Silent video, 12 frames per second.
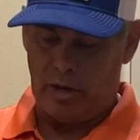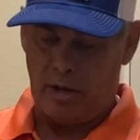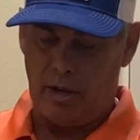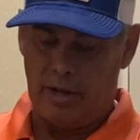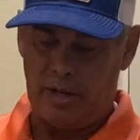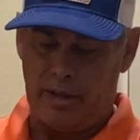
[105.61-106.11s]

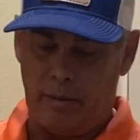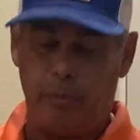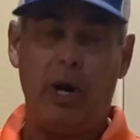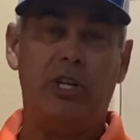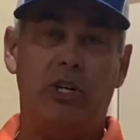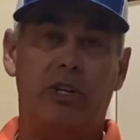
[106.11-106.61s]
the
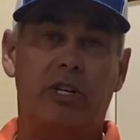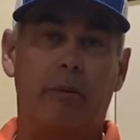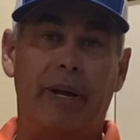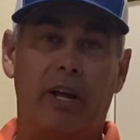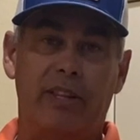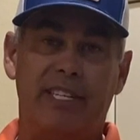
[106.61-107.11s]
pressure is going to
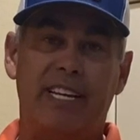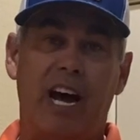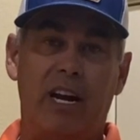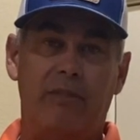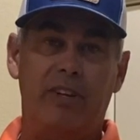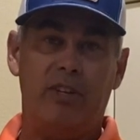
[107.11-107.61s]
be on the
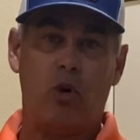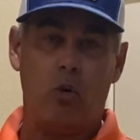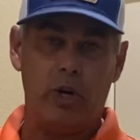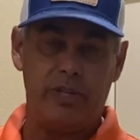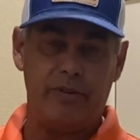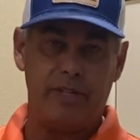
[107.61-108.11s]
side of it, the
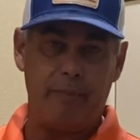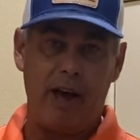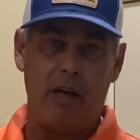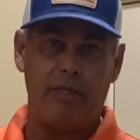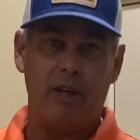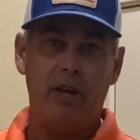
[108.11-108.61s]
corners of his
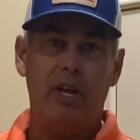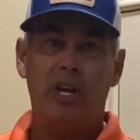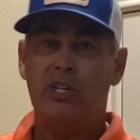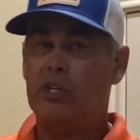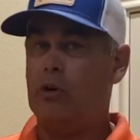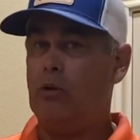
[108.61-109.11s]
mouth.
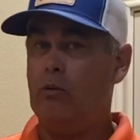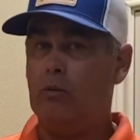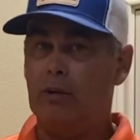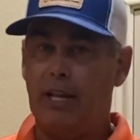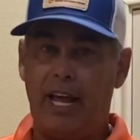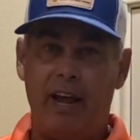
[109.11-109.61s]
So
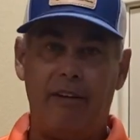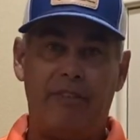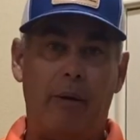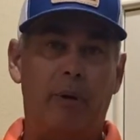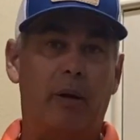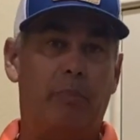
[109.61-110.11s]
left,
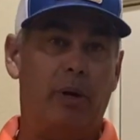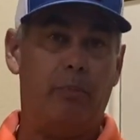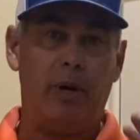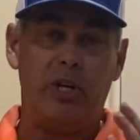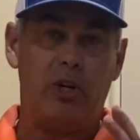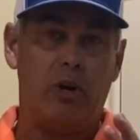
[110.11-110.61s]
I'm going to put
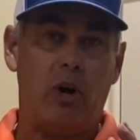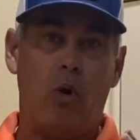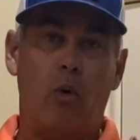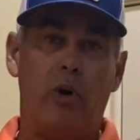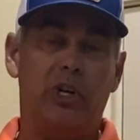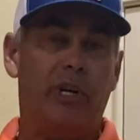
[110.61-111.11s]
pressure on the
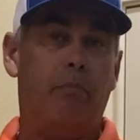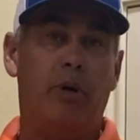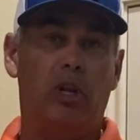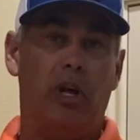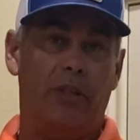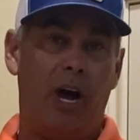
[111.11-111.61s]
corners and
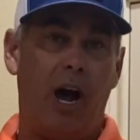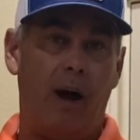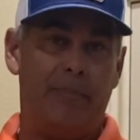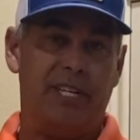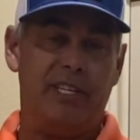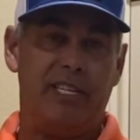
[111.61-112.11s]
pull on the
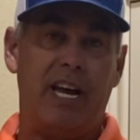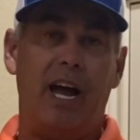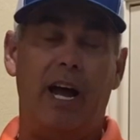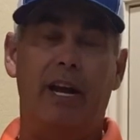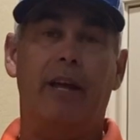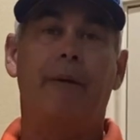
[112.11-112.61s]
opposite
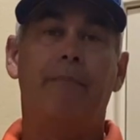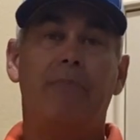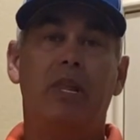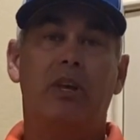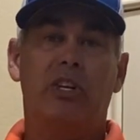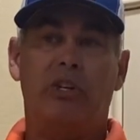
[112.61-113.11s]
side.
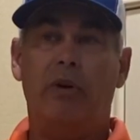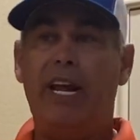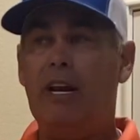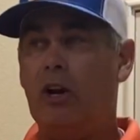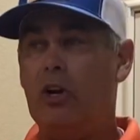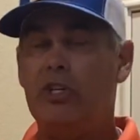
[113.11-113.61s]
So he
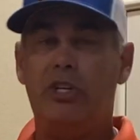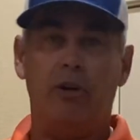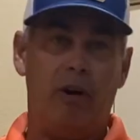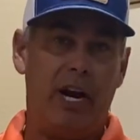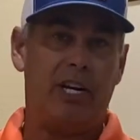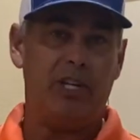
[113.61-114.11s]
learns
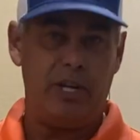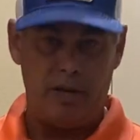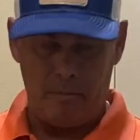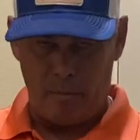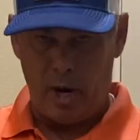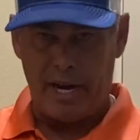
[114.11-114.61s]

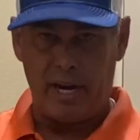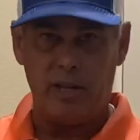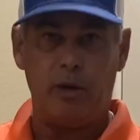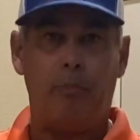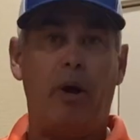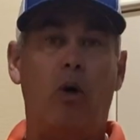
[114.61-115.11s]
direction, breaking at
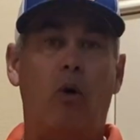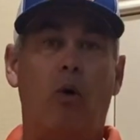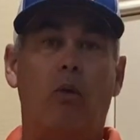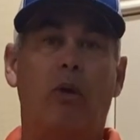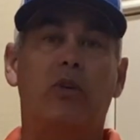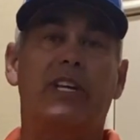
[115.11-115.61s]
the pole,
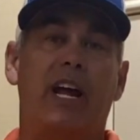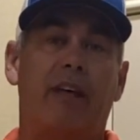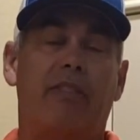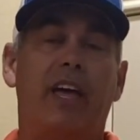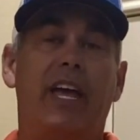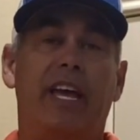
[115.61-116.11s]
those kind of
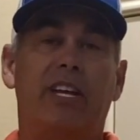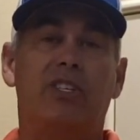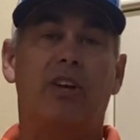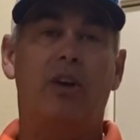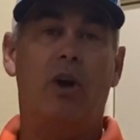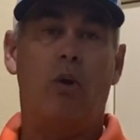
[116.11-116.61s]
things
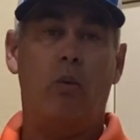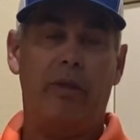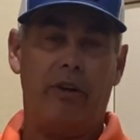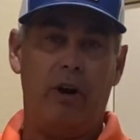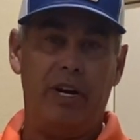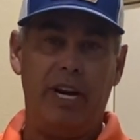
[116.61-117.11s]
with
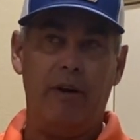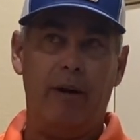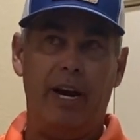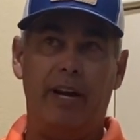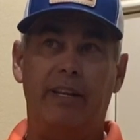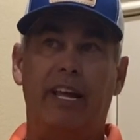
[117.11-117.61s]
our
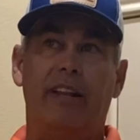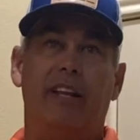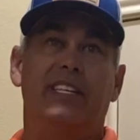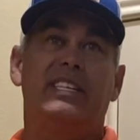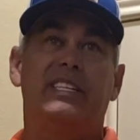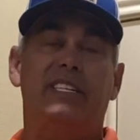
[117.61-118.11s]
D-ring. Then the
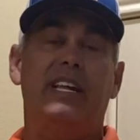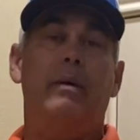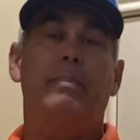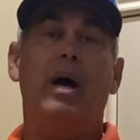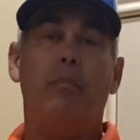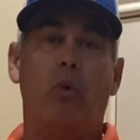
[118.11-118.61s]

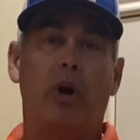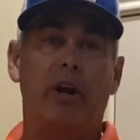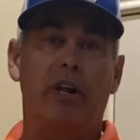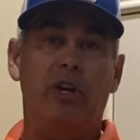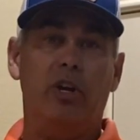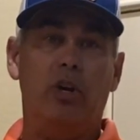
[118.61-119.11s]
step up we're going
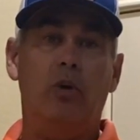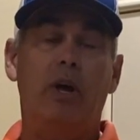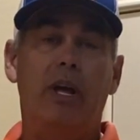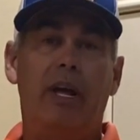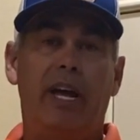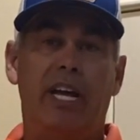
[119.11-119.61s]
to do
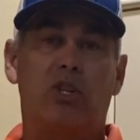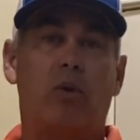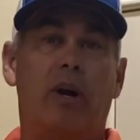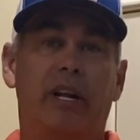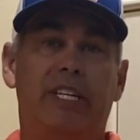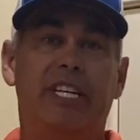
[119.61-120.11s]
is we're
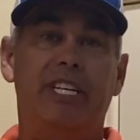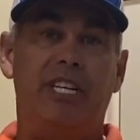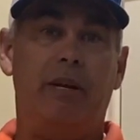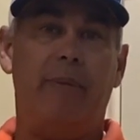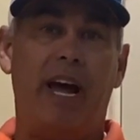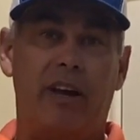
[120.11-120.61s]
going to teach
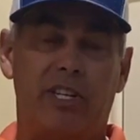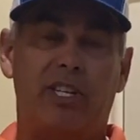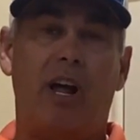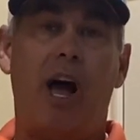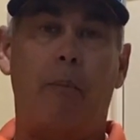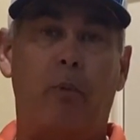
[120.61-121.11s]
him how to
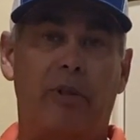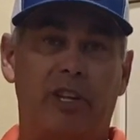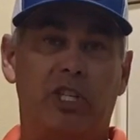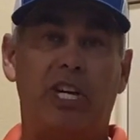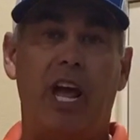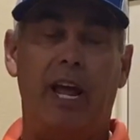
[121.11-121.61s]
stop with a
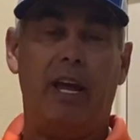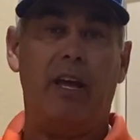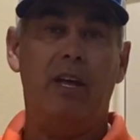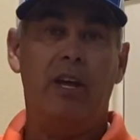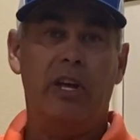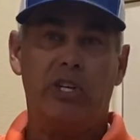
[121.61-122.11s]
shank.
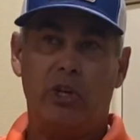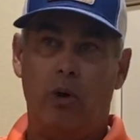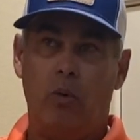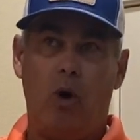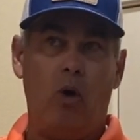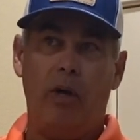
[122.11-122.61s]

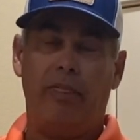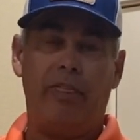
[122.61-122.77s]
So only